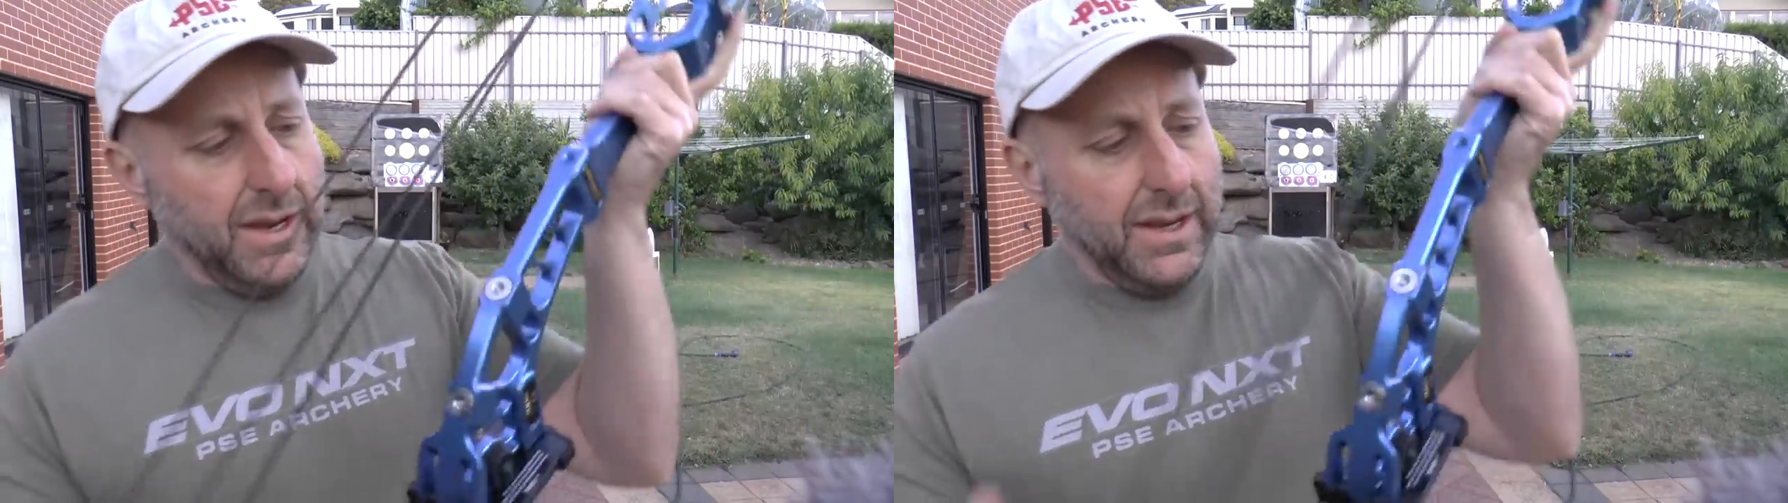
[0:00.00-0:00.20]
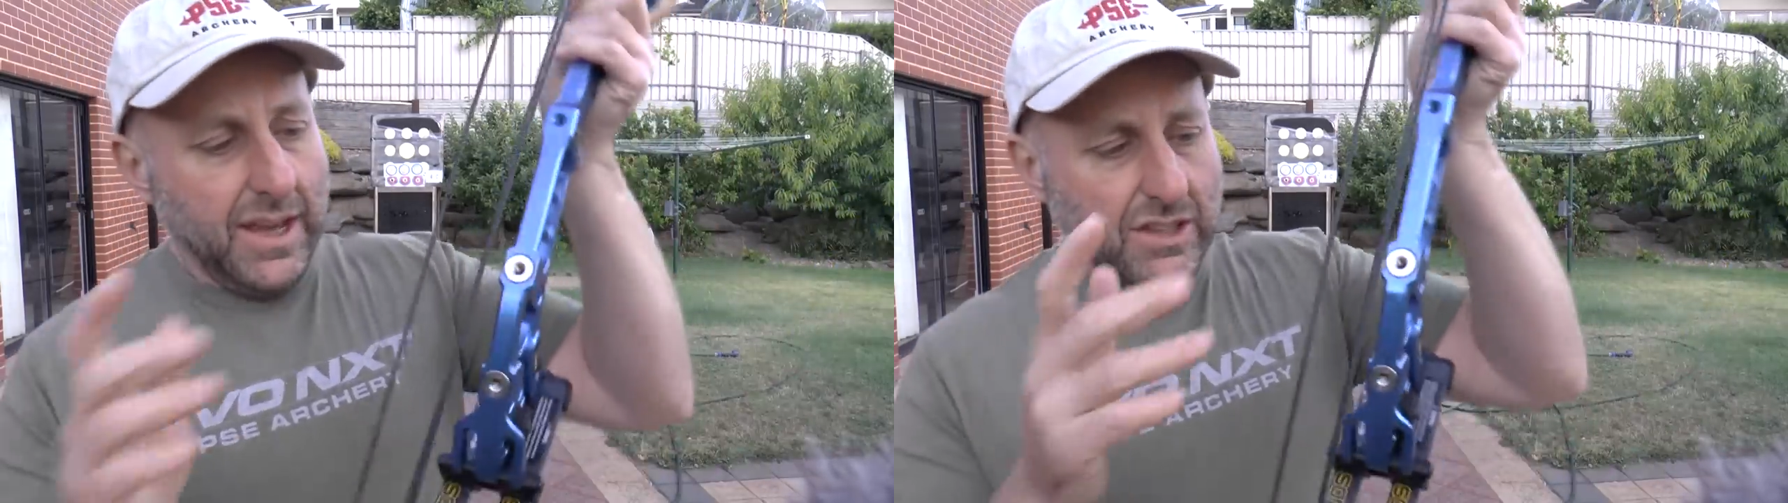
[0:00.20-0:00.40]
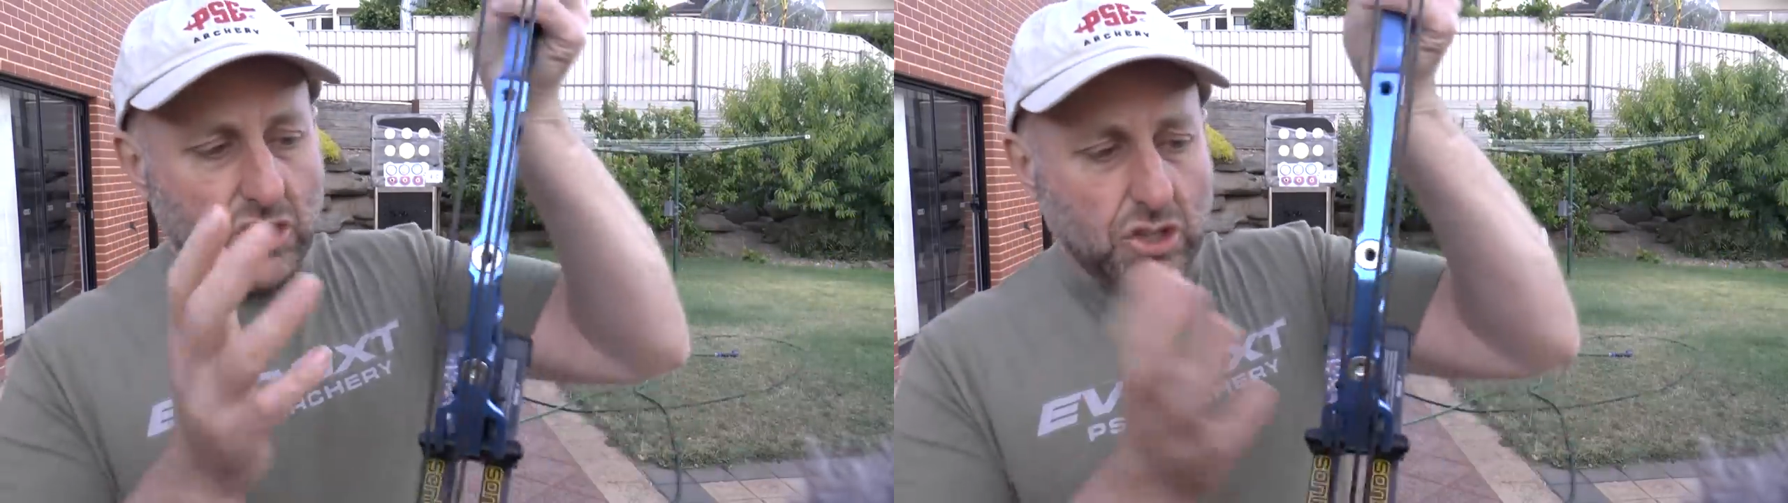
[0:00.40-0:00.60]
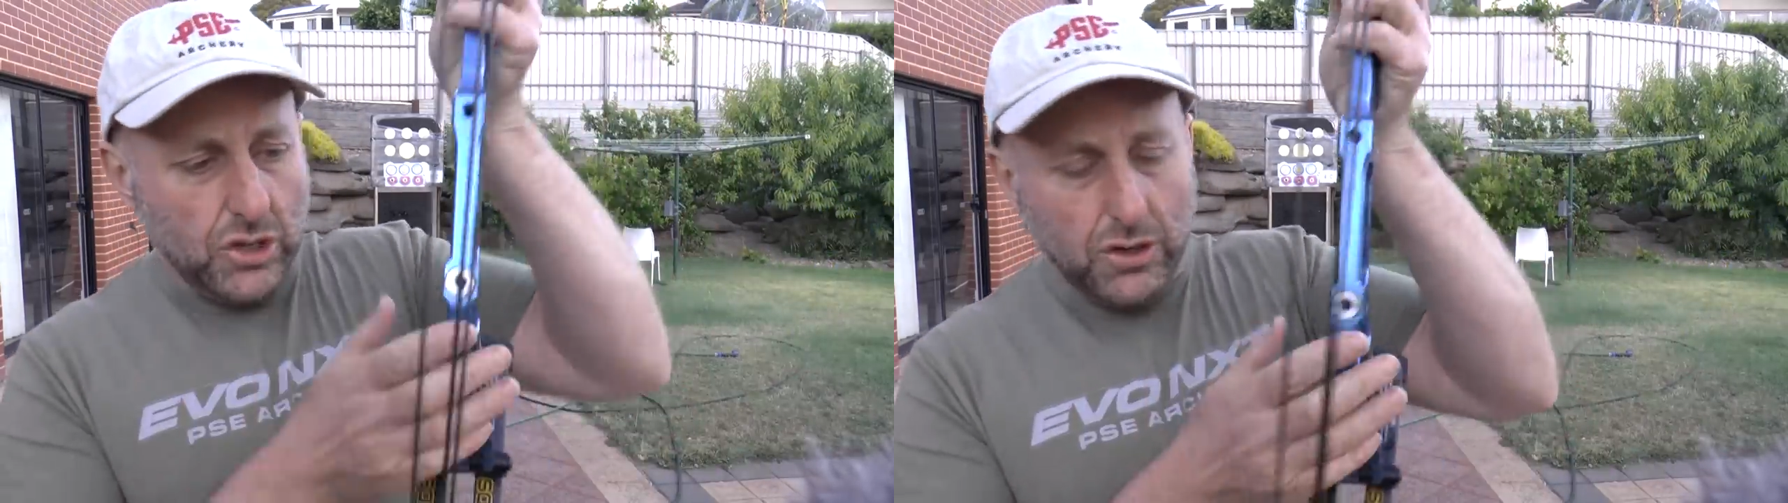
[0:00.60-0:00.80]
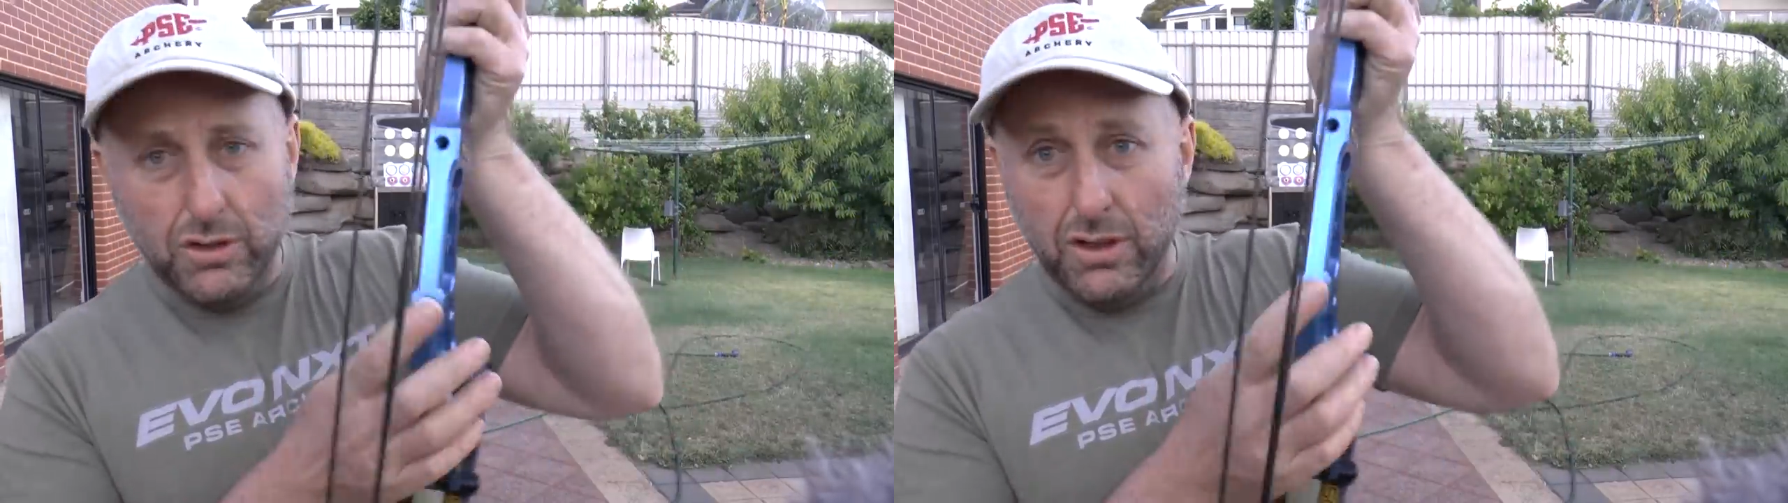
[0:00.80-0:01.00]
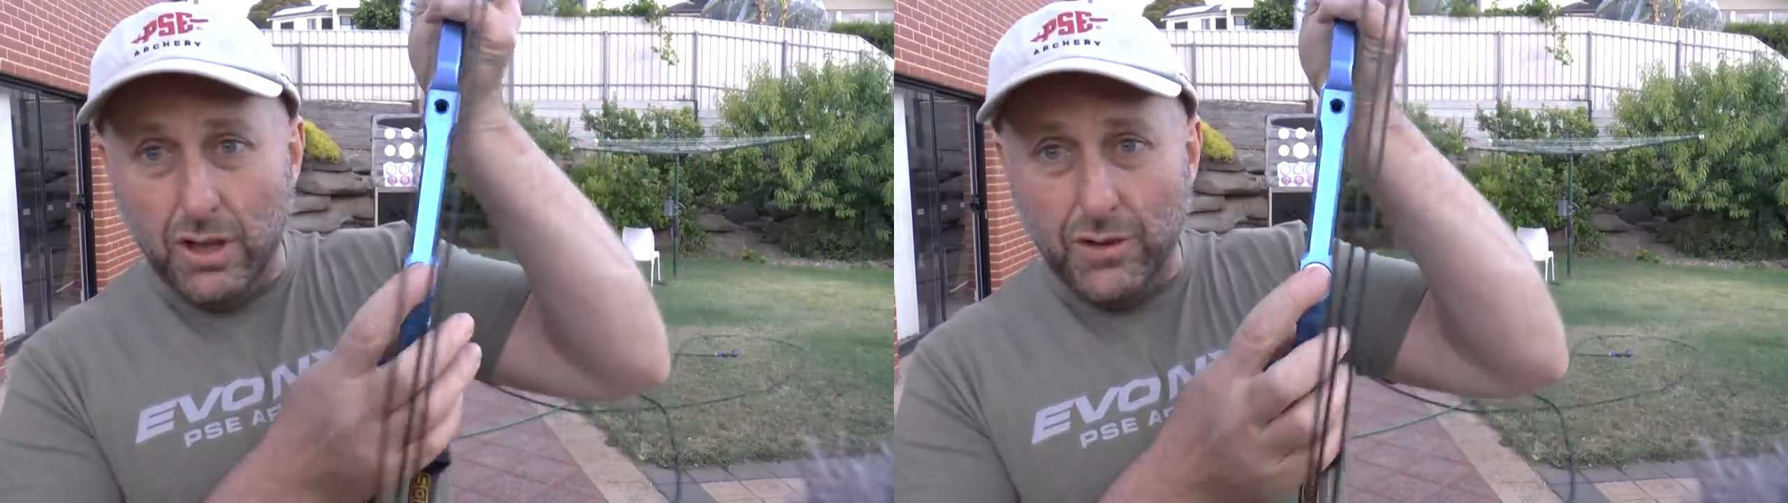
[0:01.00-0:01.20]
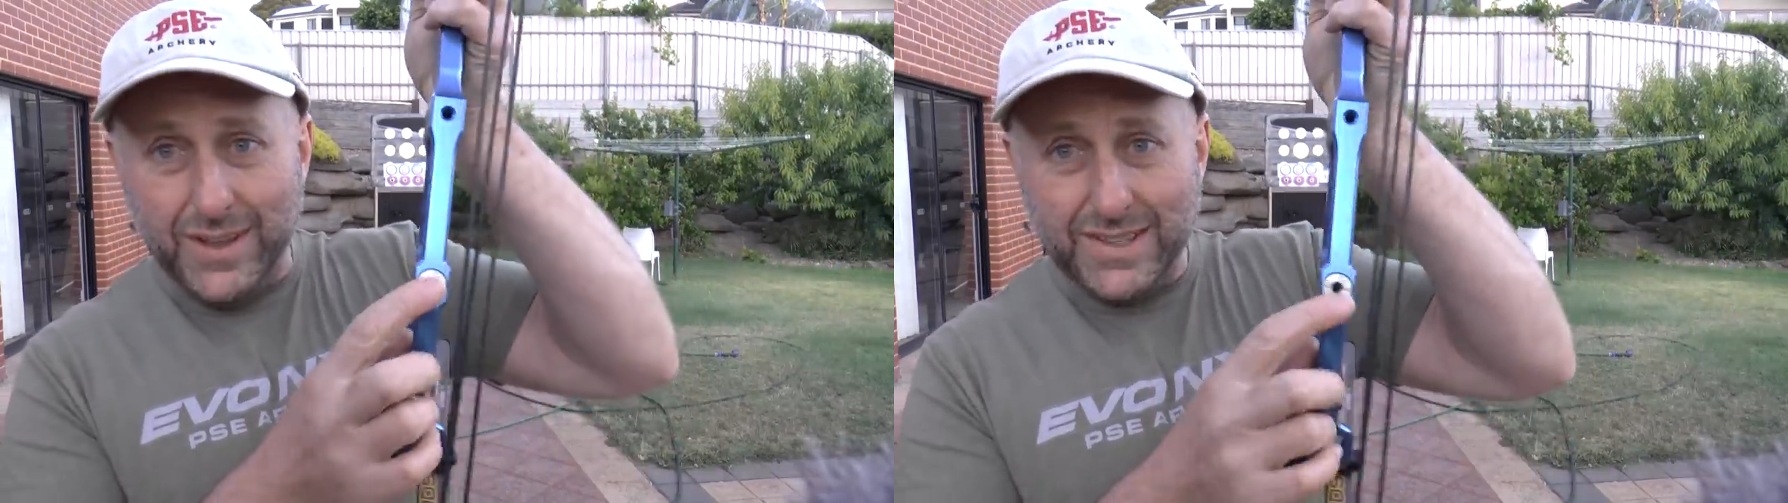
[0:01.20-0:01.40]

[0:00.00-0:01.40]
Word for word: It has two lower